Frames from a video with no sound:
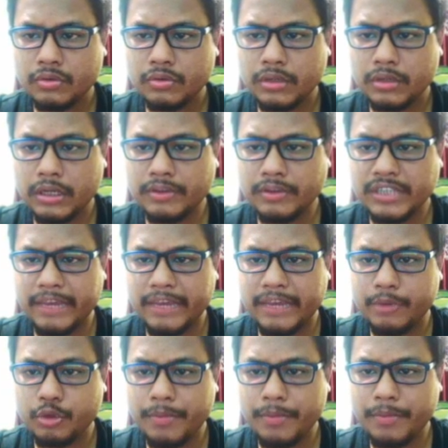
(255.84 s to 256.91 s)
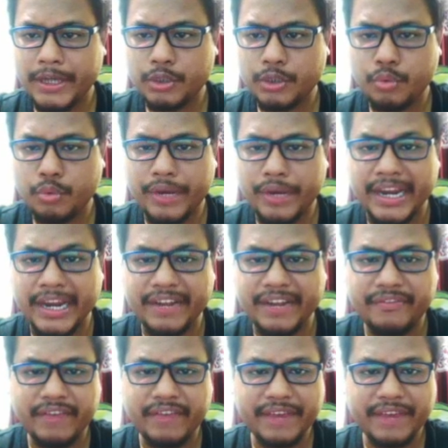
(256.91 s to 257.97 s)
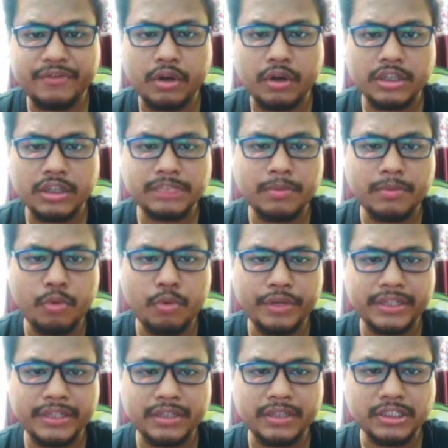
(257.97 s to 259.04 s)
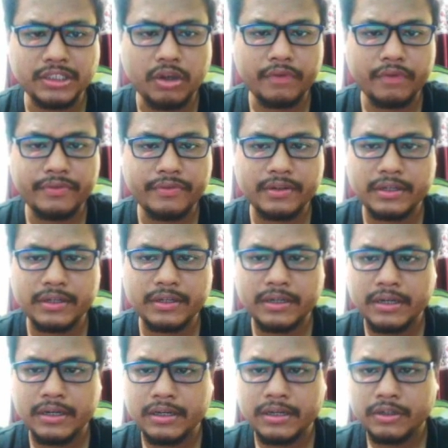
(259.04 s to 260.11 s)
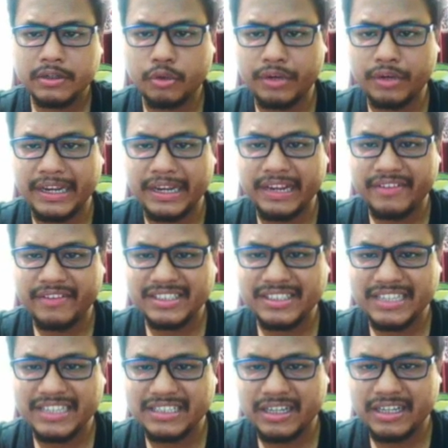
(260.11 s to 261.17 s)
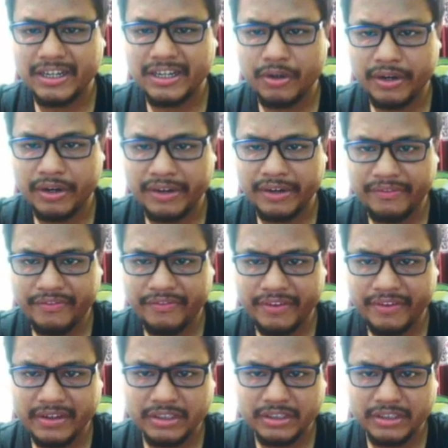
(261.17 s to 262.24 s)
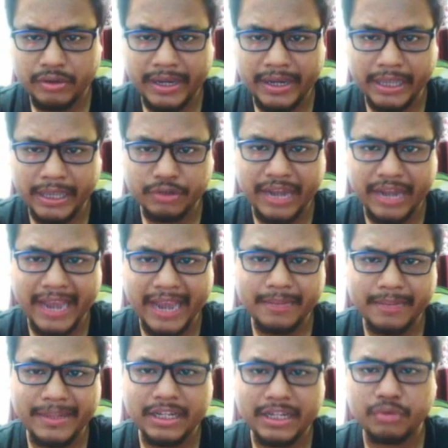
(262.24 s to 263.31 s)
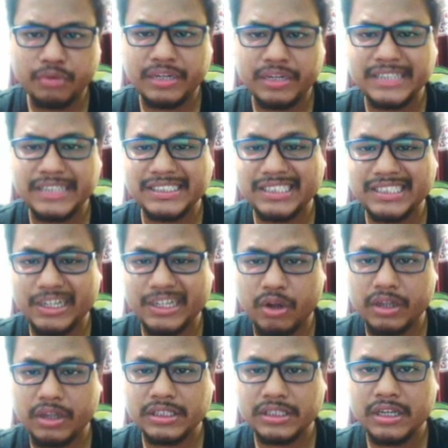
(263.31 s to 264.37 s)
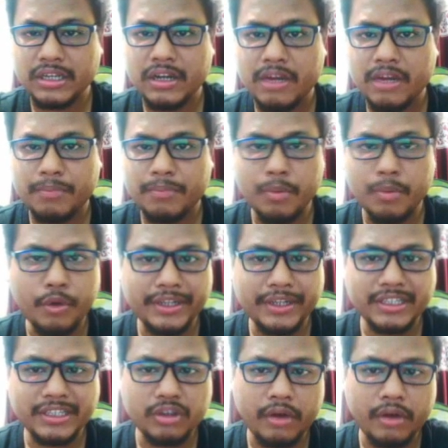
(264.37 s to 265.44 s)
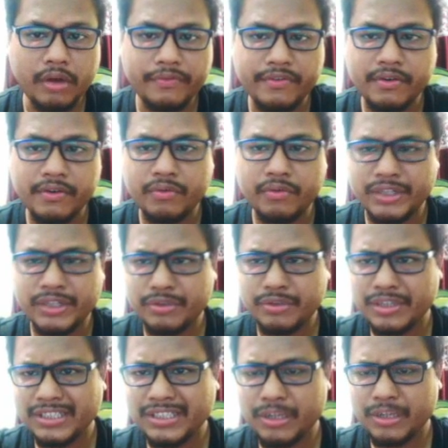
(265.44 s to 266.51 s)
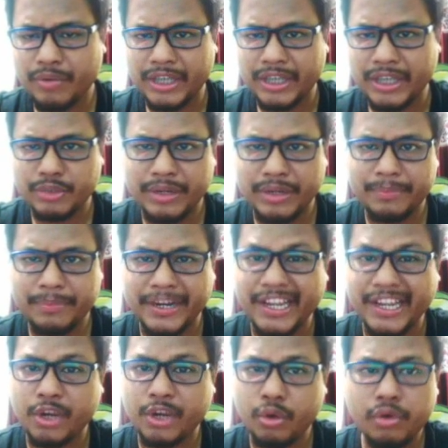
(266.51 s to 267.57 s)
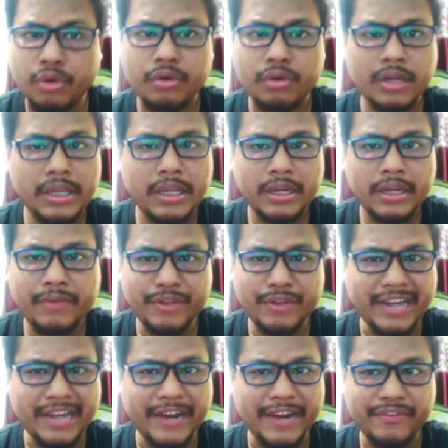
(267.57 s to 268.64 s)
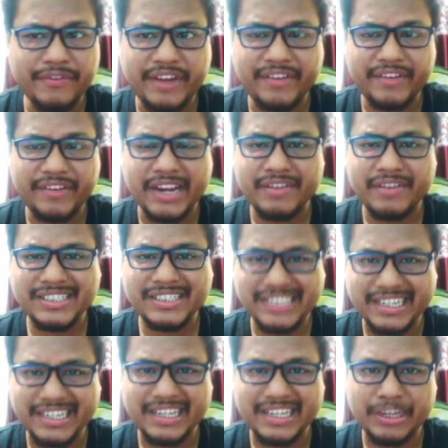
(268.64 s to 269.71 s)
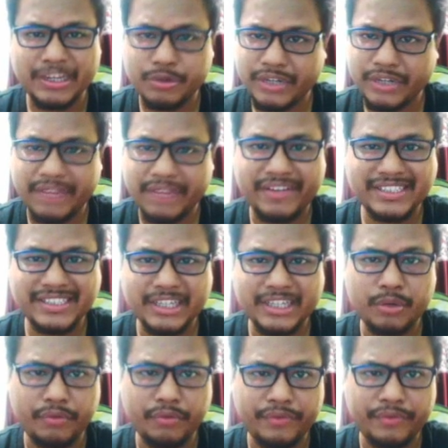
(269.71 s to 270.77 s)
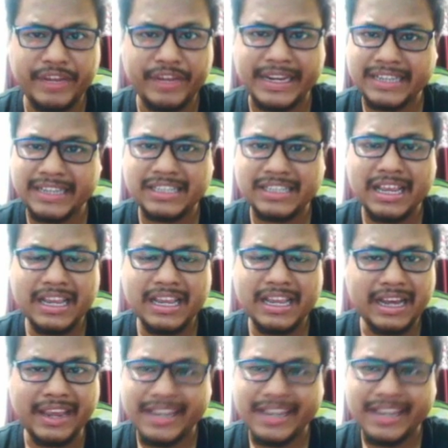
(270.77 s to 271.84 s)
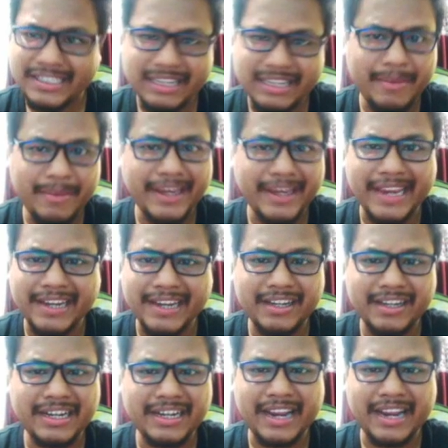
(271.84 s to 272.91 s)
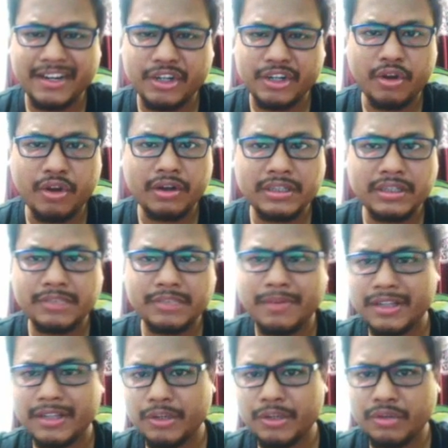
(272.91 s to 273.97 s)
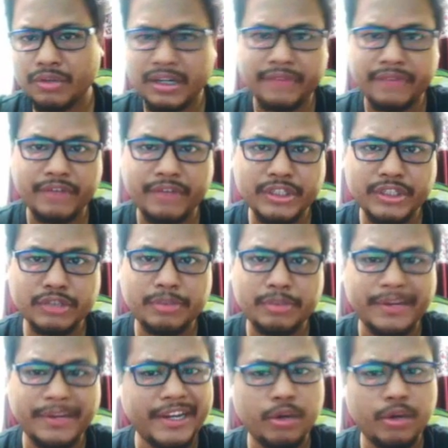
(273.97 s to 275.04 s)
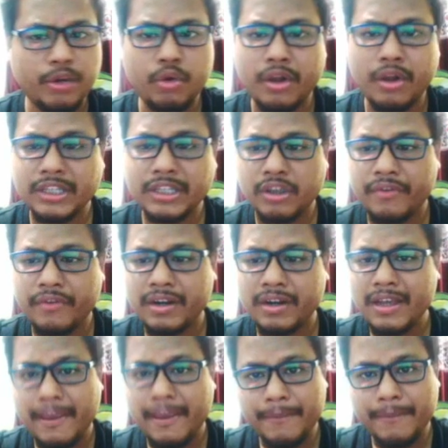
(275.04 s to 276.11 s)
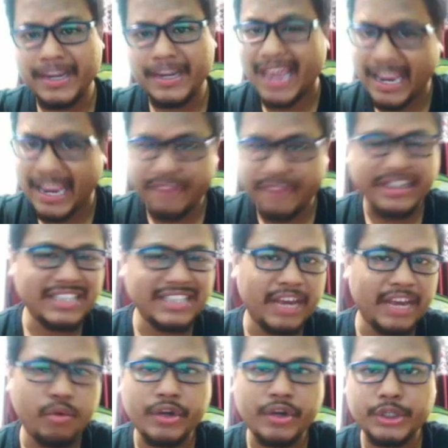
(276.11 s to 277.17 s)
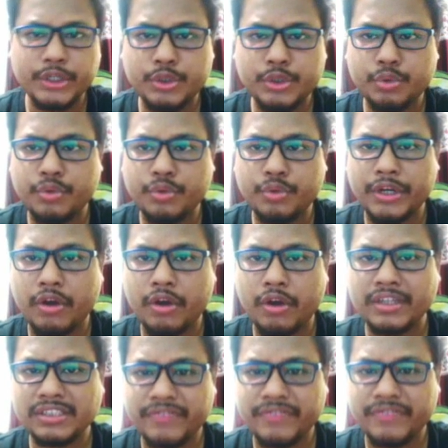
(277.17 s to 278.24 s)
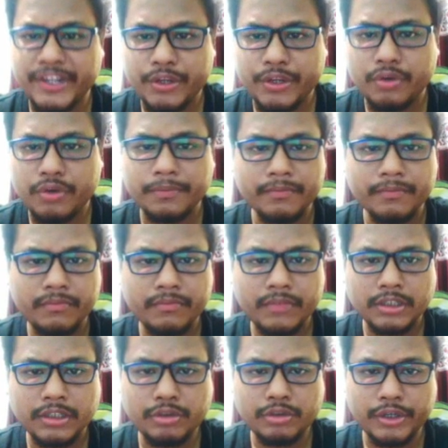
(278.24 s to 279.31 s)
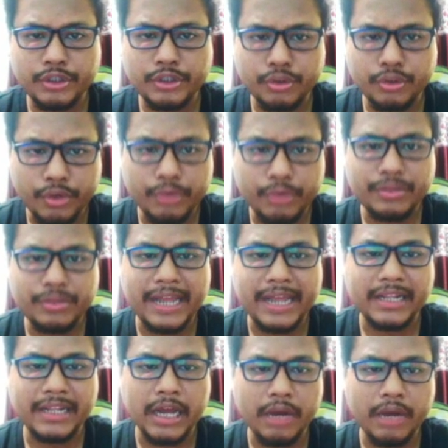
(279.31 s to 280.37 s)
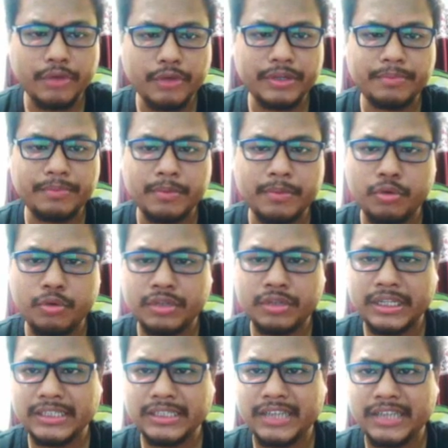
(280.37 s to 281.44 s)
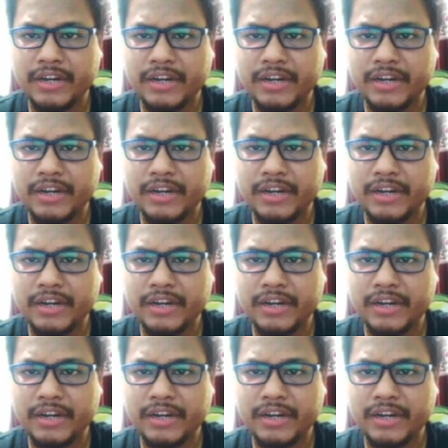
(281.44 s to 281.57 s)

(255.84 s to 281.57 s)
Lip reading: $285 promoting this offer. Total 11 sales. I got a refund. So I had made around $316 promoting this offer, which was actually pretty low for the kind of traffic I was sent. Usually if I send 250 clicks, I easily make $800, $900, but the conversions are pretty low on this offer. But anyways, I wanted to record this video so I show you that how you can promote these kind of